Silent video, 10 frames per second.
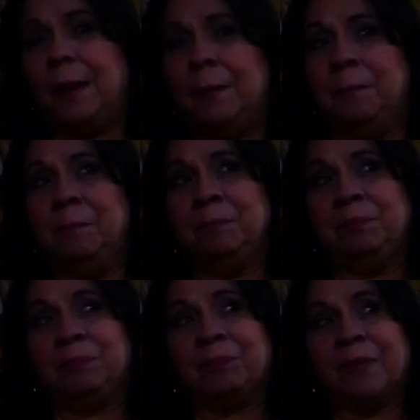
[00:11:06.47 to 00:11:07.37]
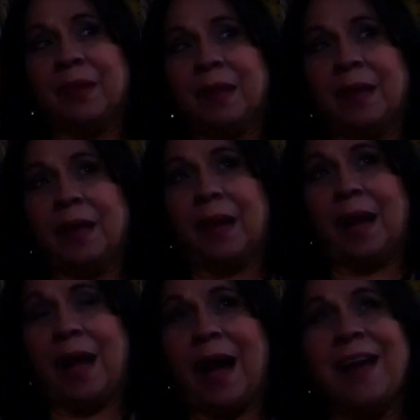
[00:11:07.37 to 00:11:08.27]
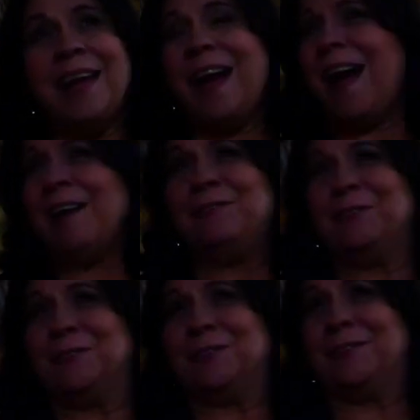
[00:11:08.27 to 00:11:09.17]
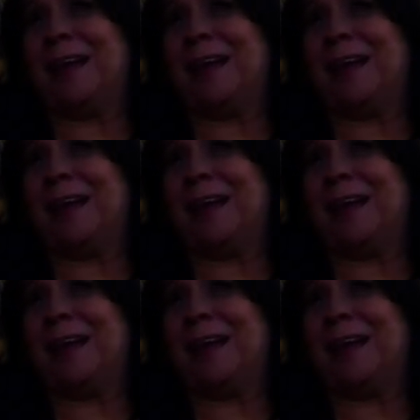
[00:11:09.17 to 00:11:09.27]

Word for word: Um, I have to.